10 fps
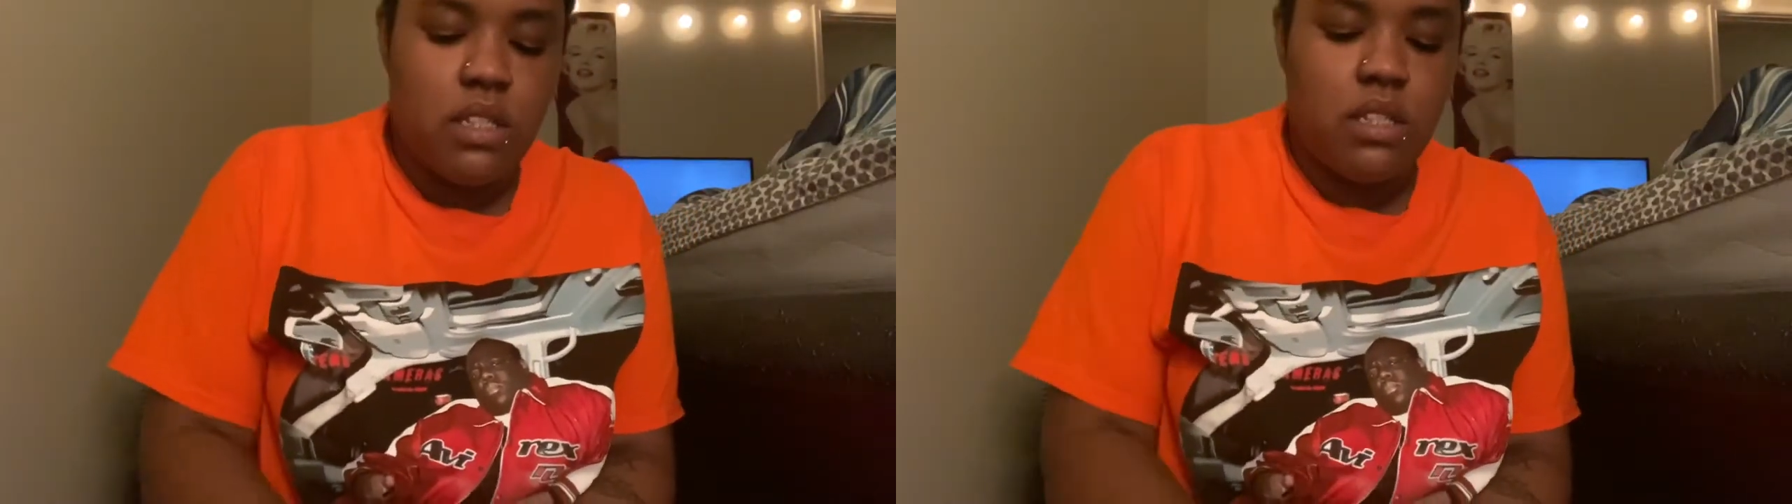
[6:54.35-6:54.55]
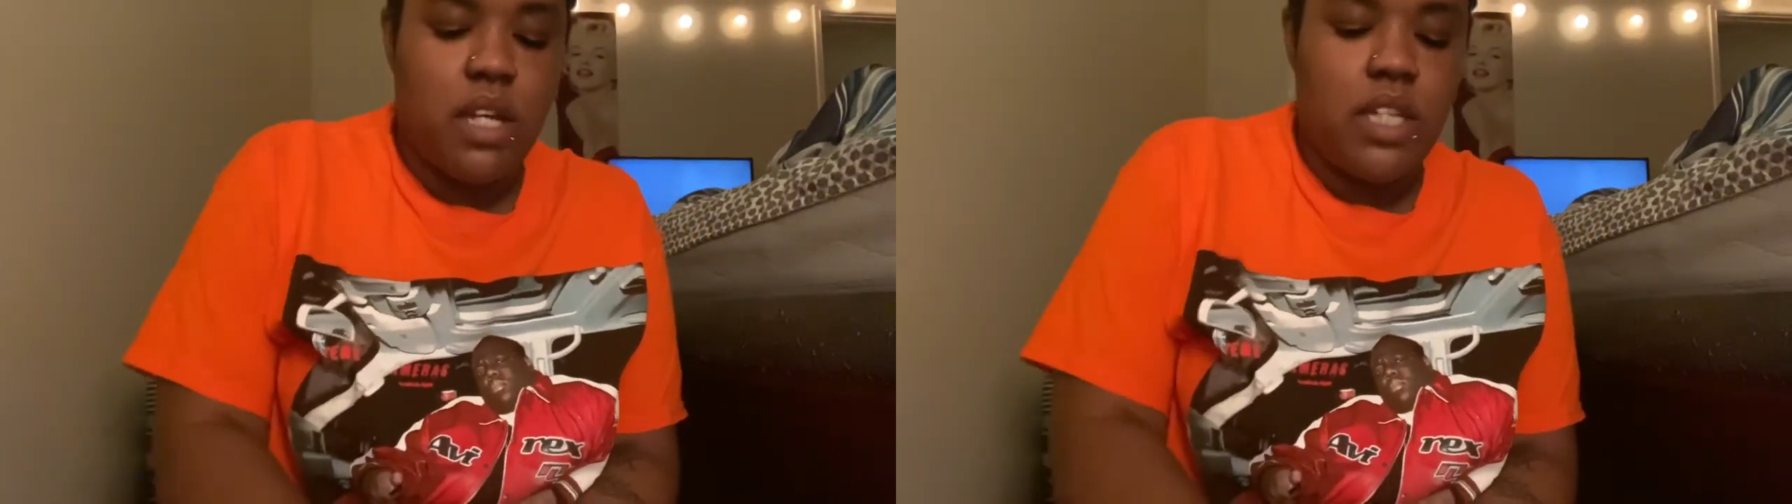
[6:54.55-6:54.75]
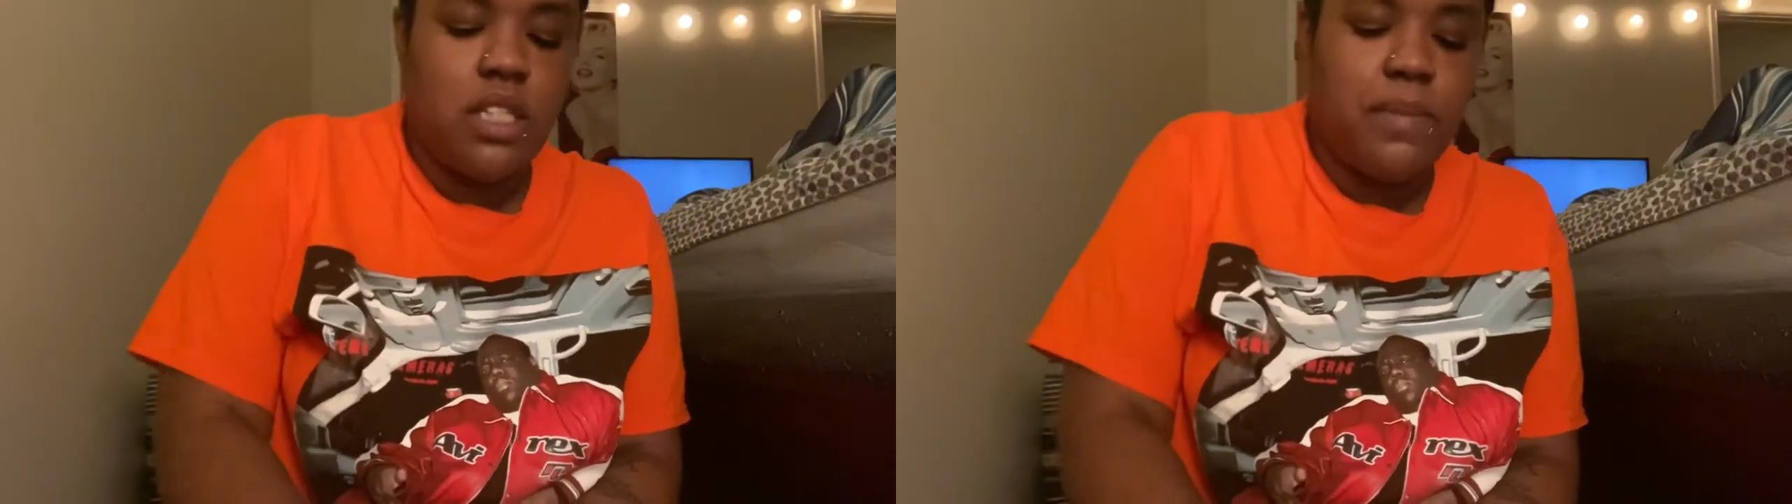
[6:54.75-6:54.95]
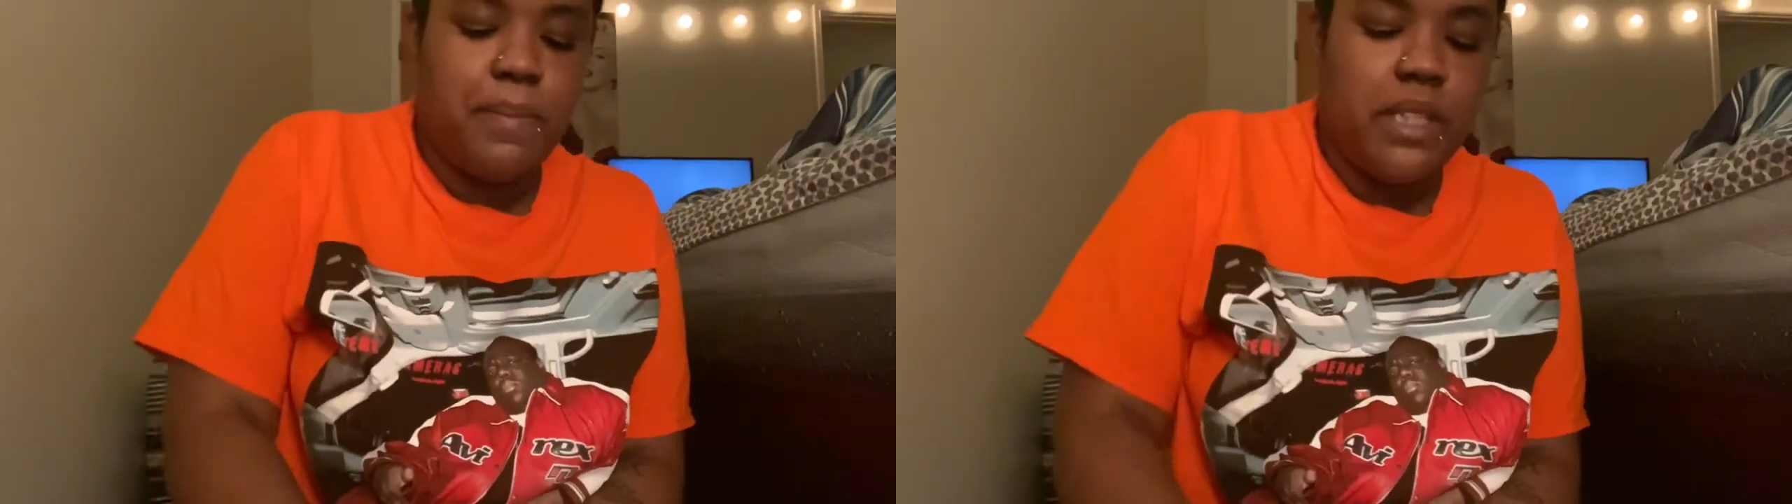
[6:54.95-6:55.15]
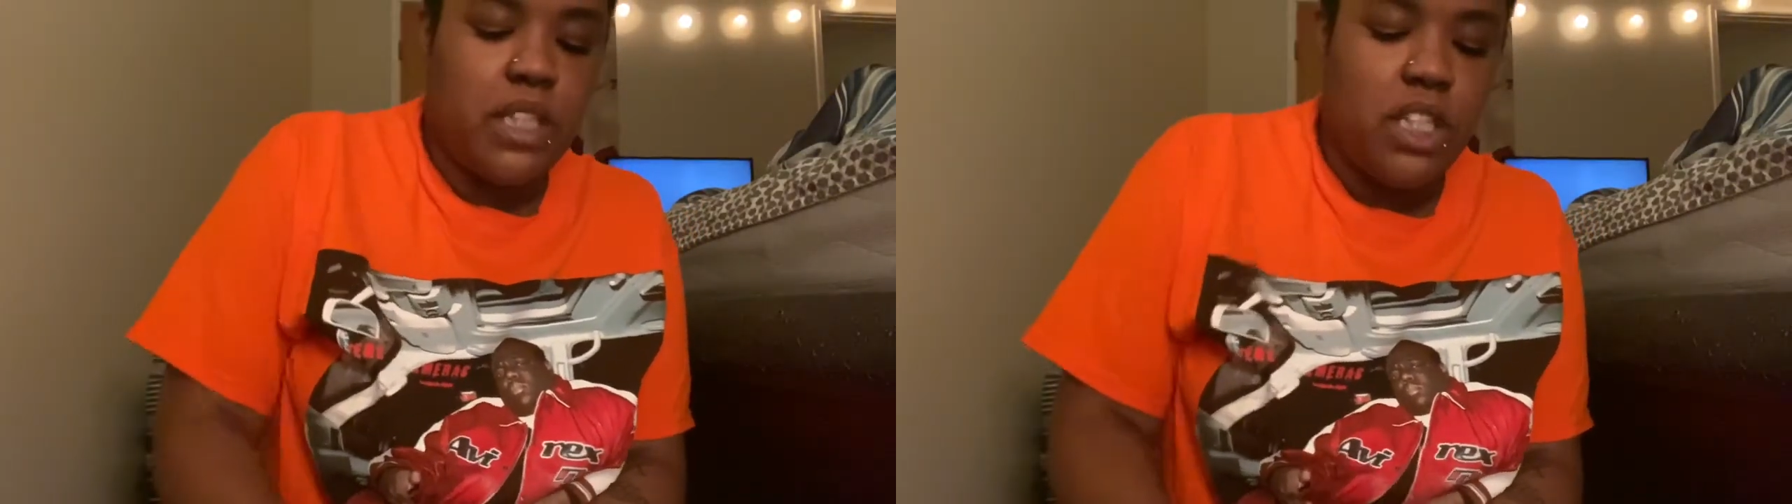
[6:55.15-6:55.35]
So I just
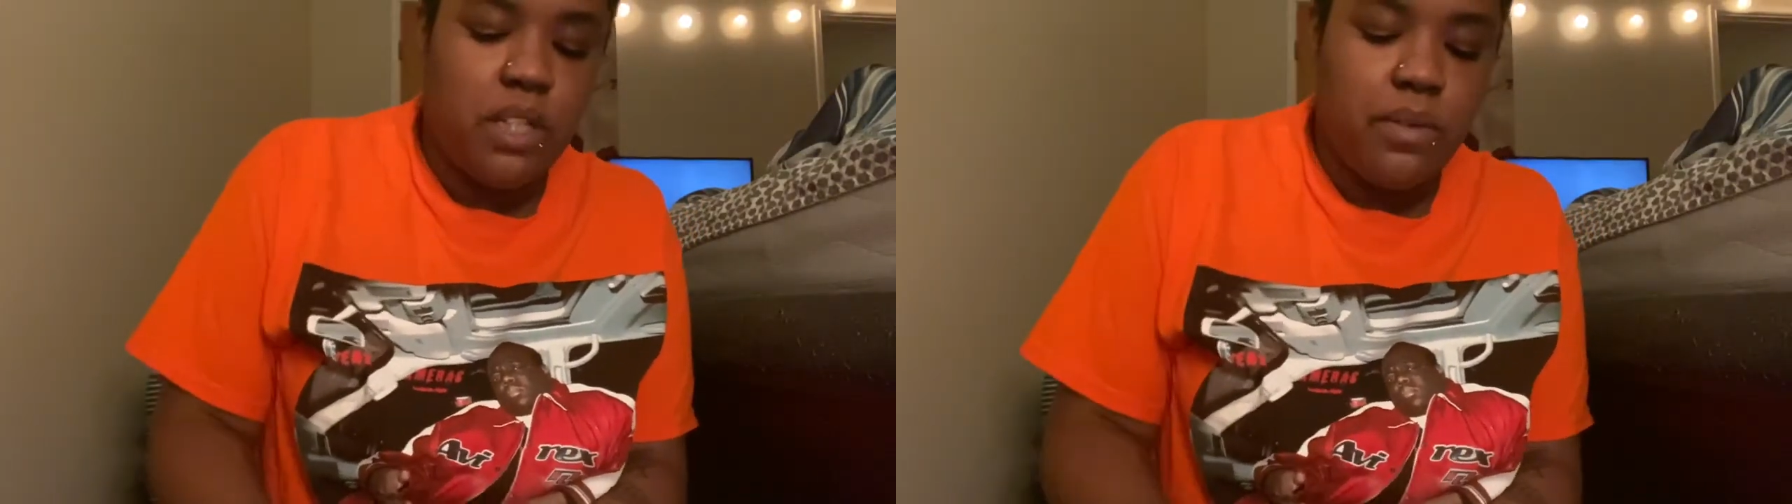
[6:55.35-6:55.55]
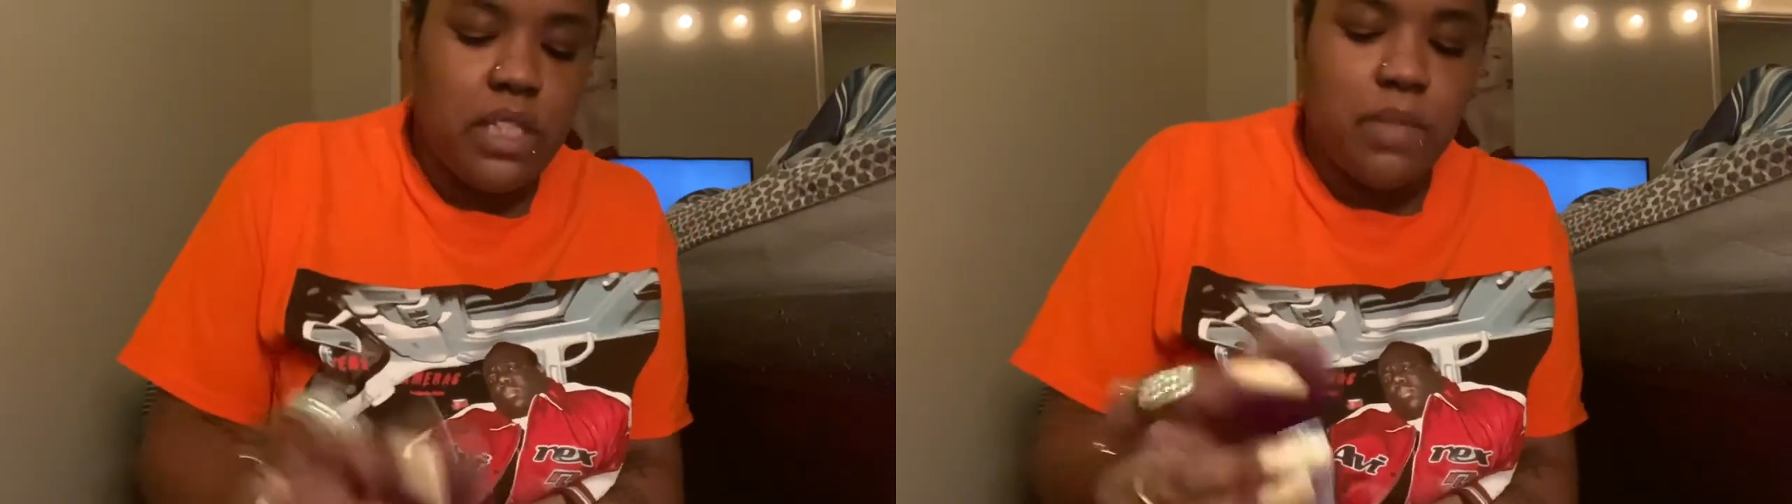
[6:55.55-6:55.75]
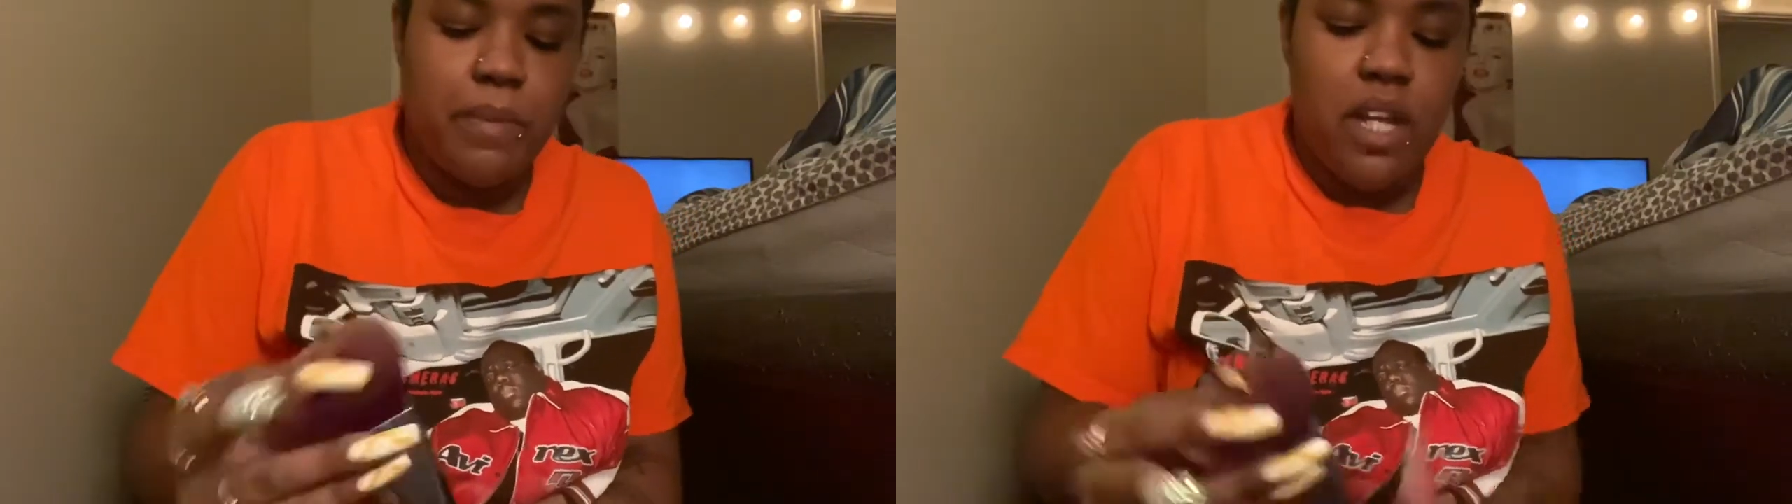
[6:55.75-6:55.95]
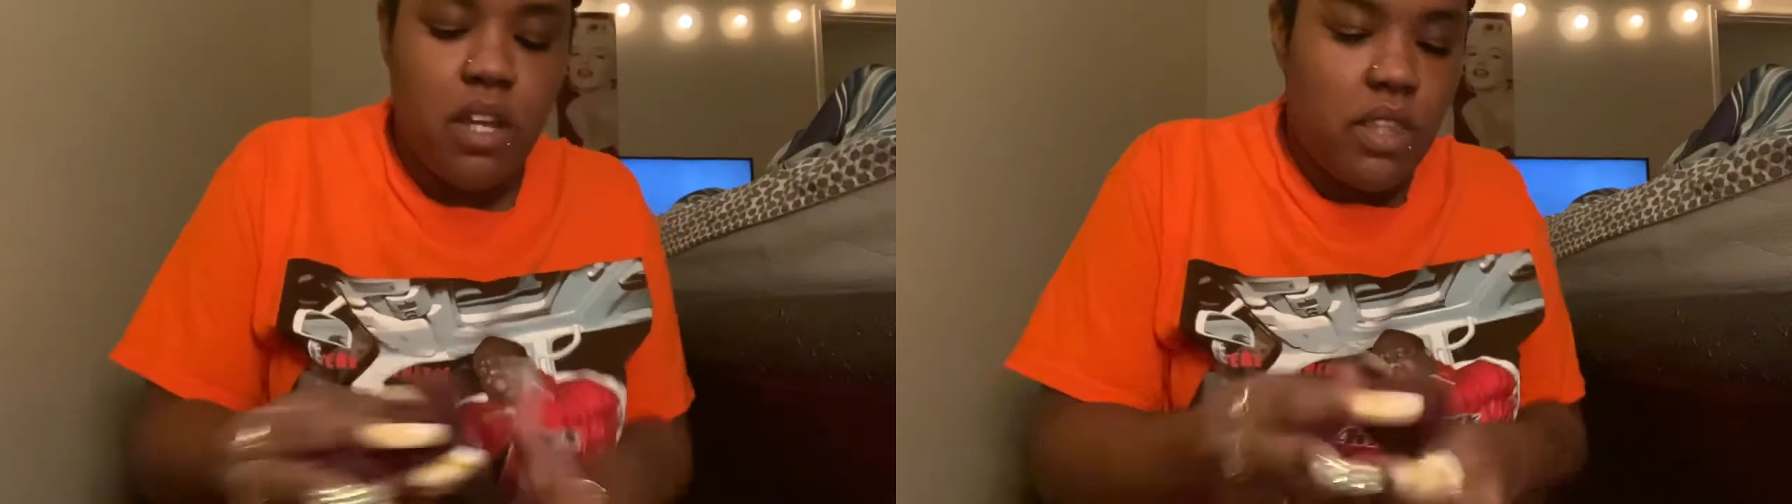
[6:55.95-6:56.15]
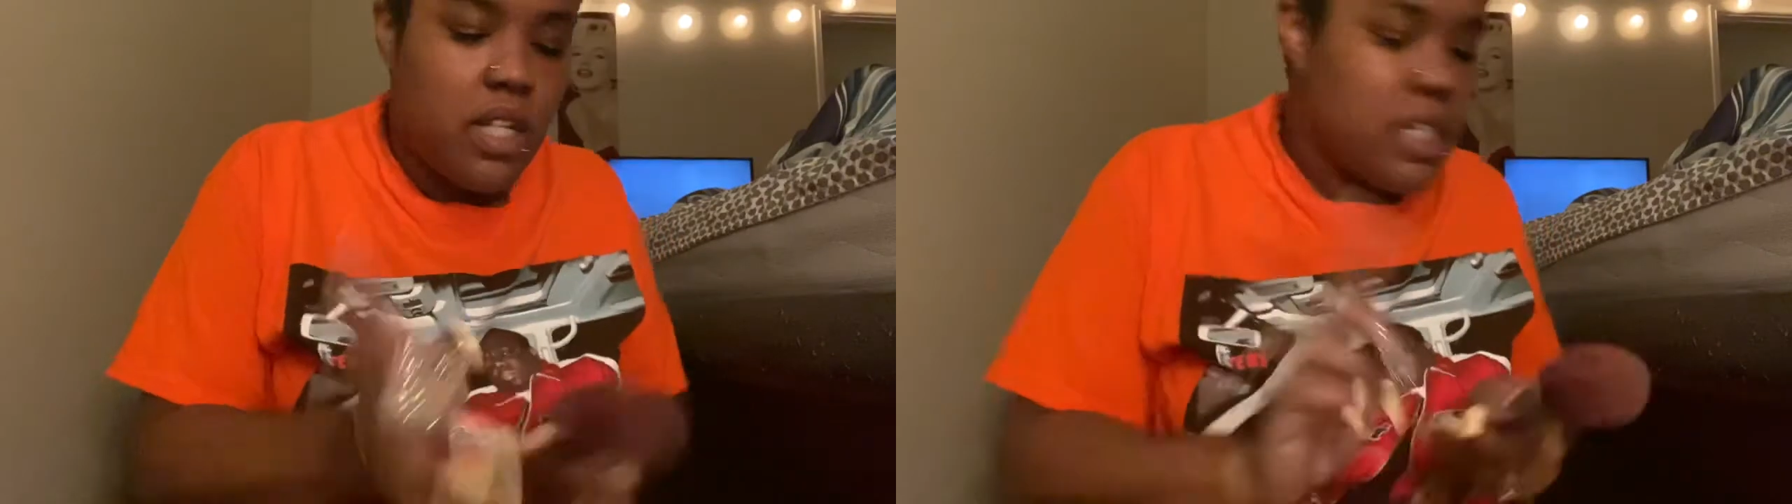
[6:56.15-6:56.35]
put the dewy spray
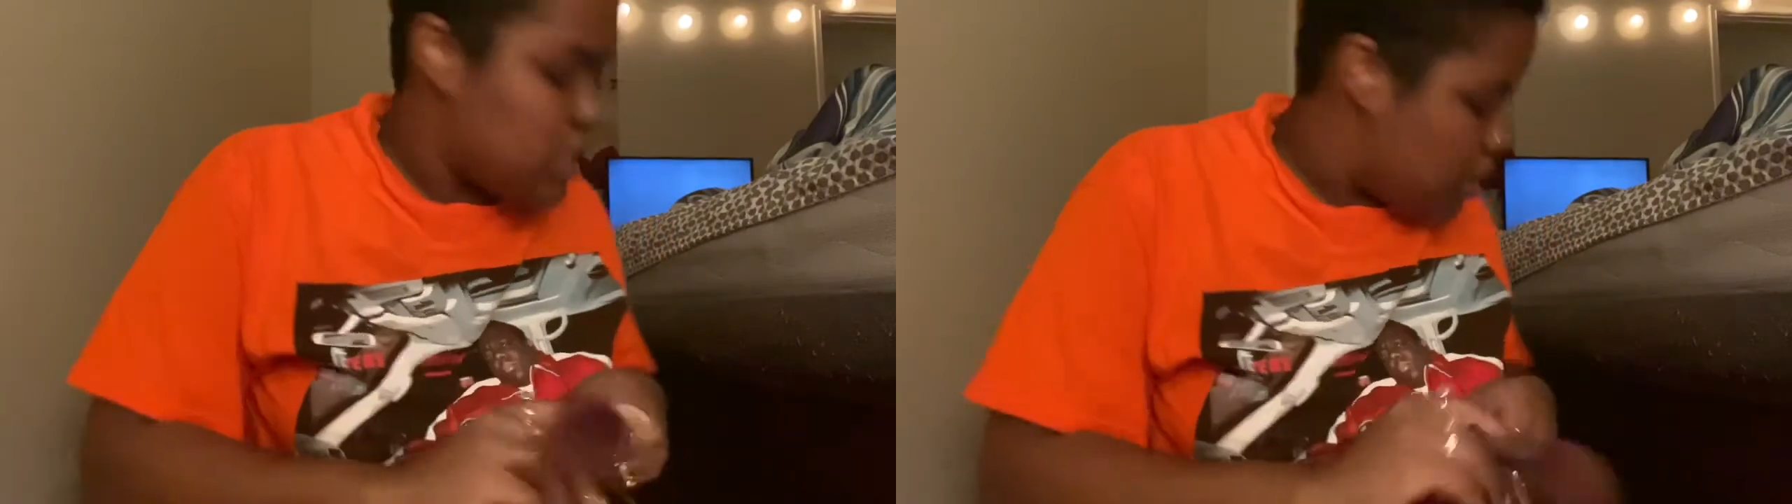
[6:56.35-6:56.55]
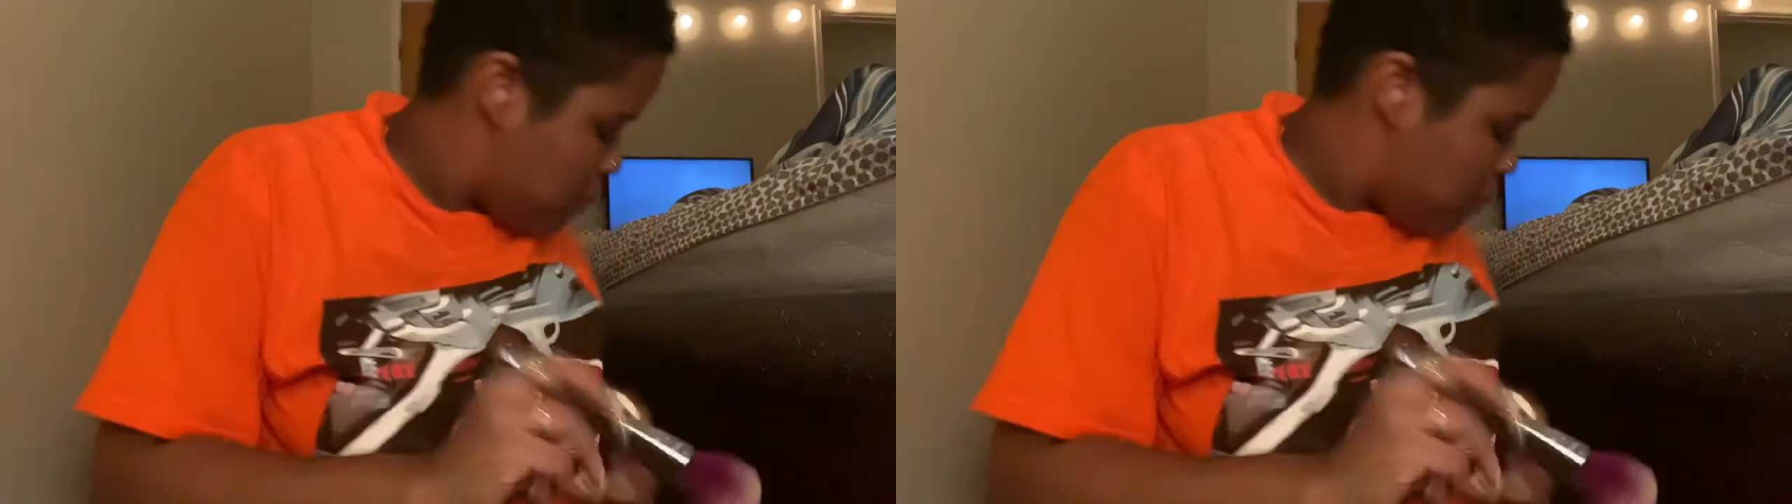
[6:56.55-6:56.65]
on there as a